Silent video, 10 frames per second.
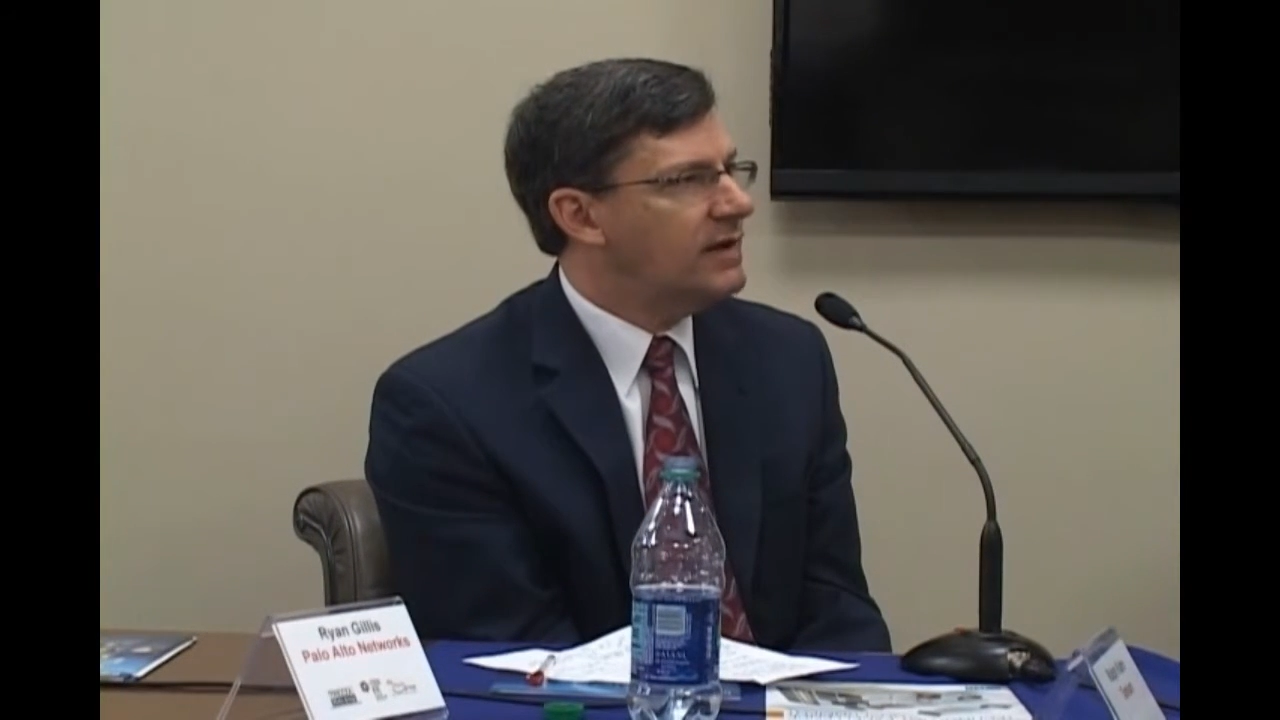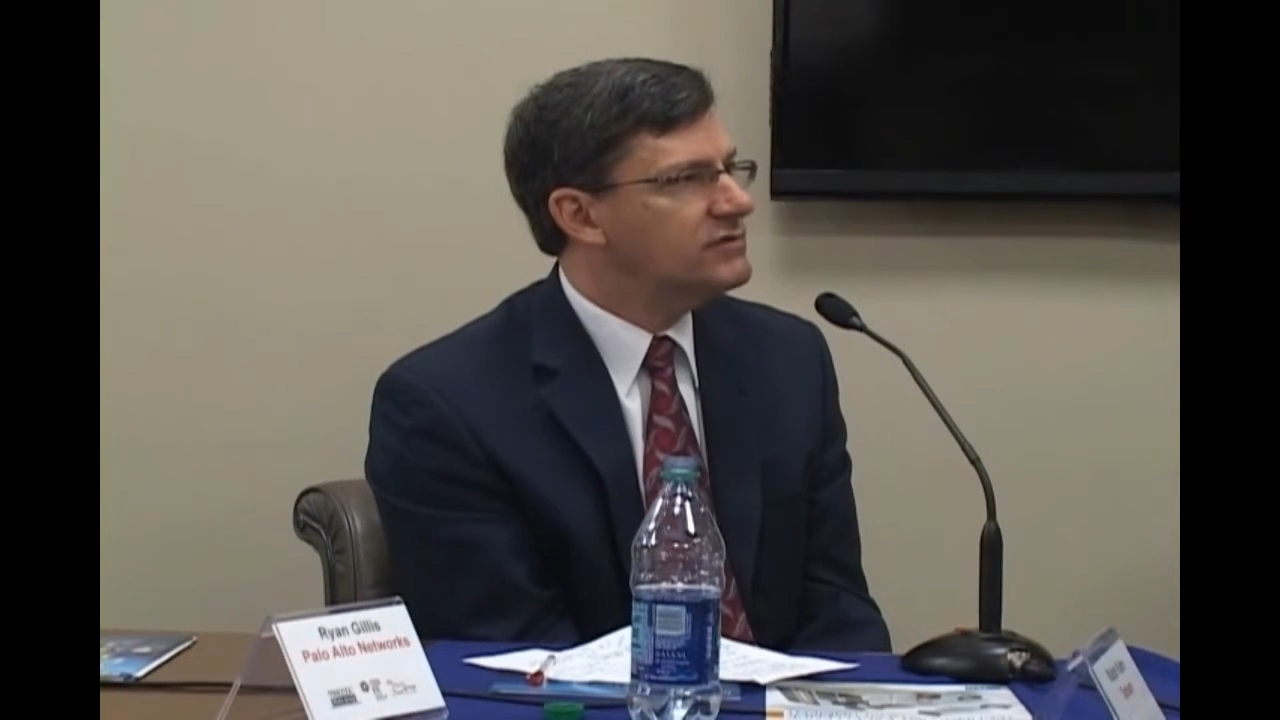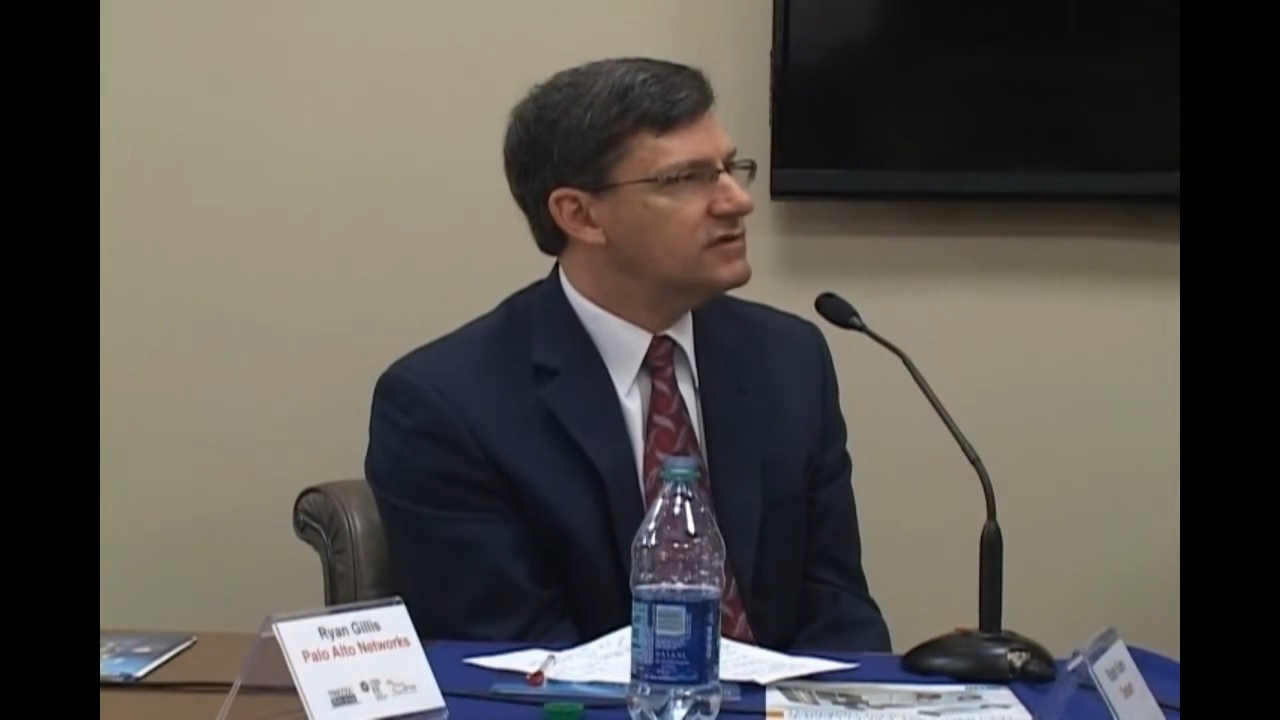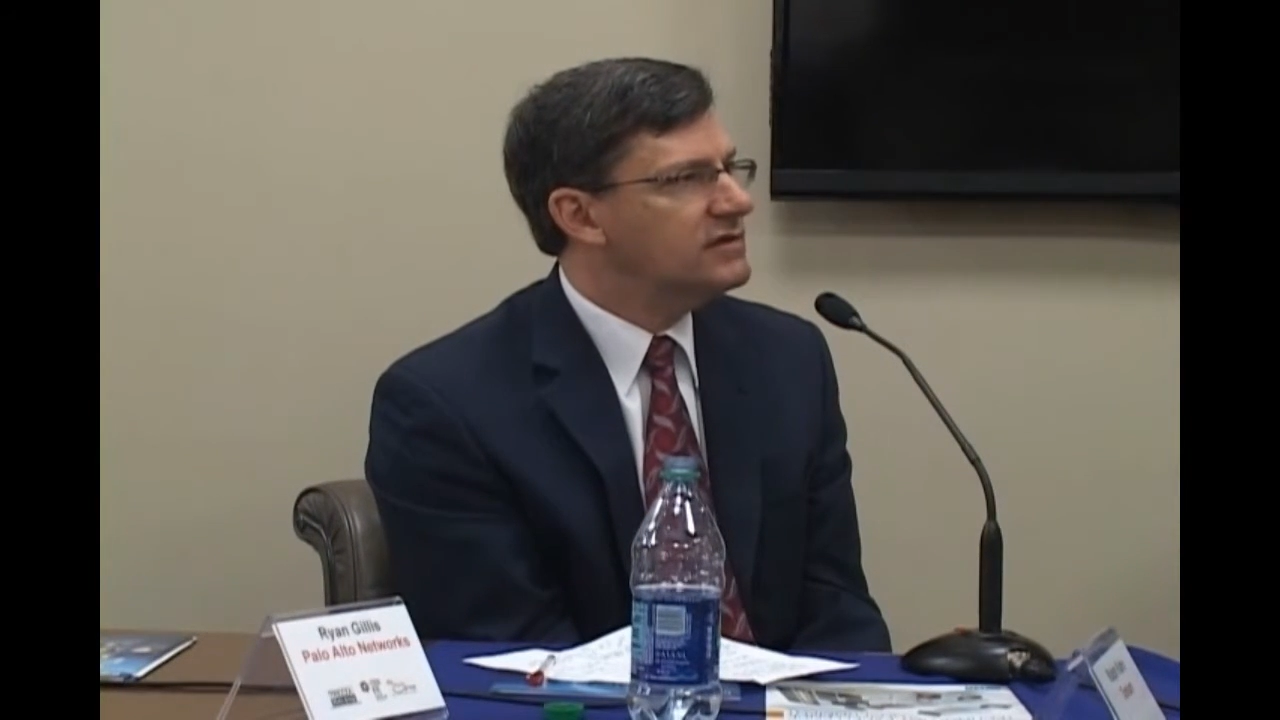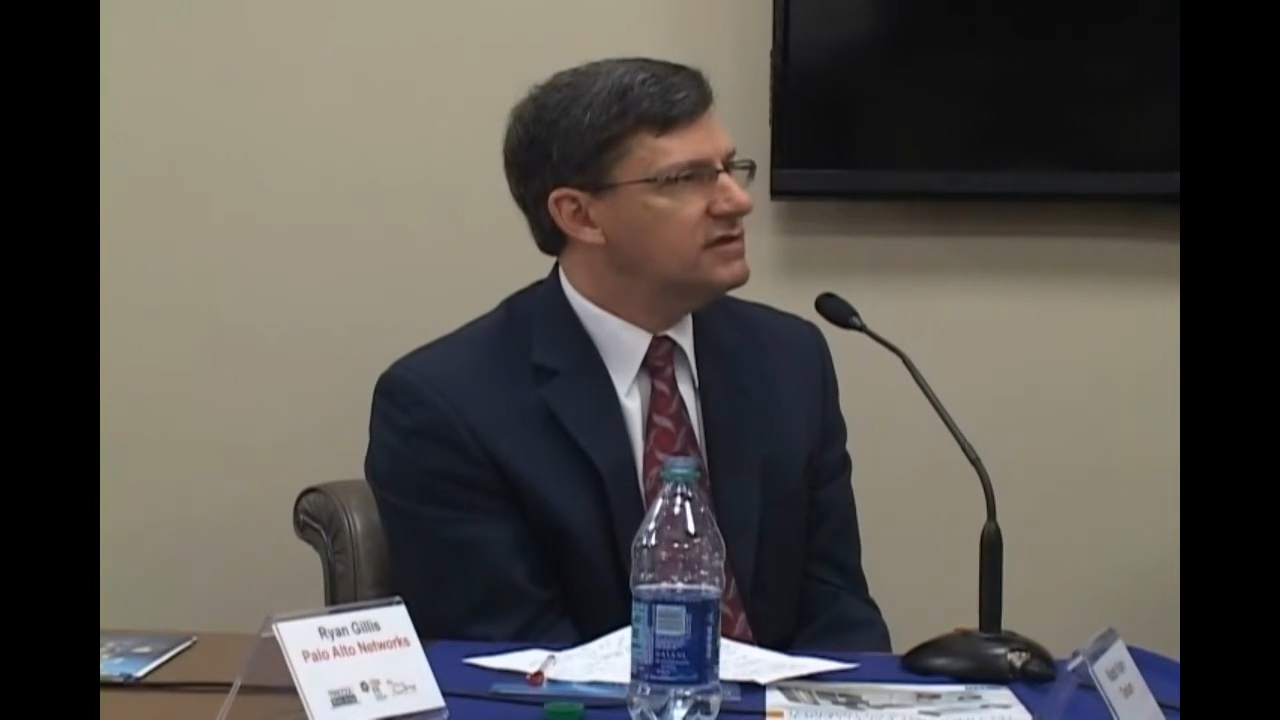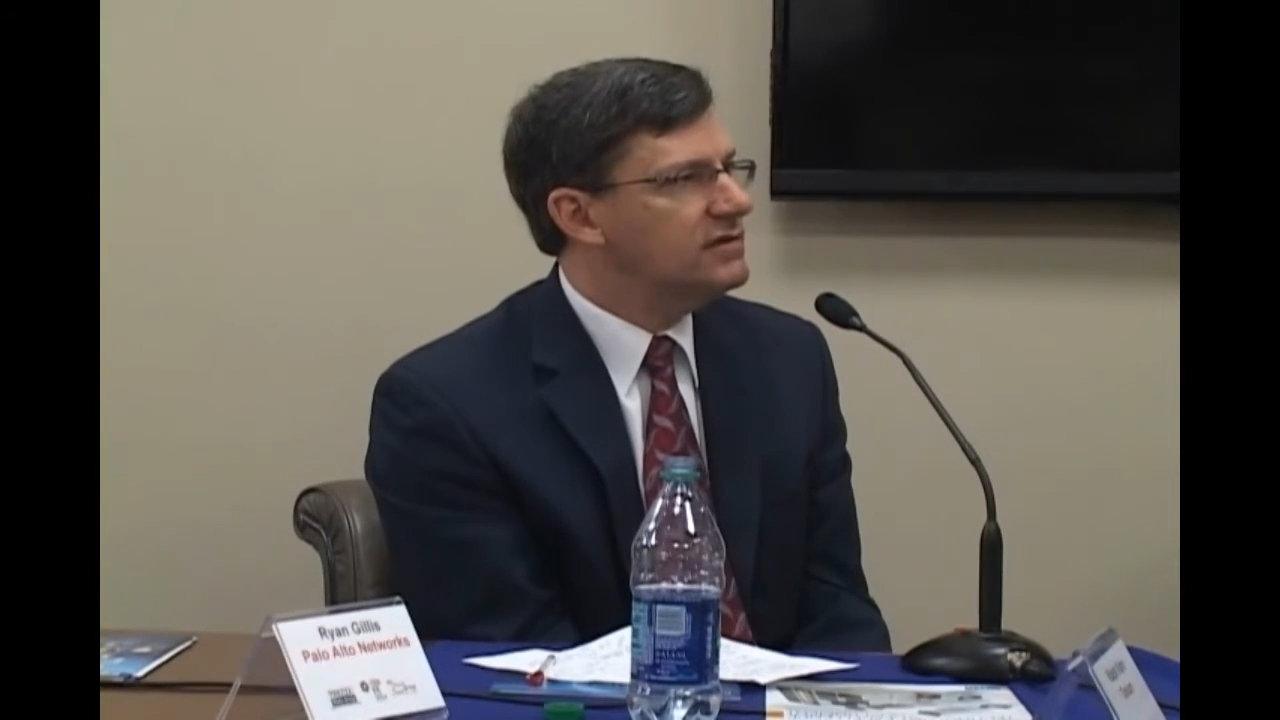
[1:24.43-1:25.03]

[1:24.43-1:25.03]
obsolete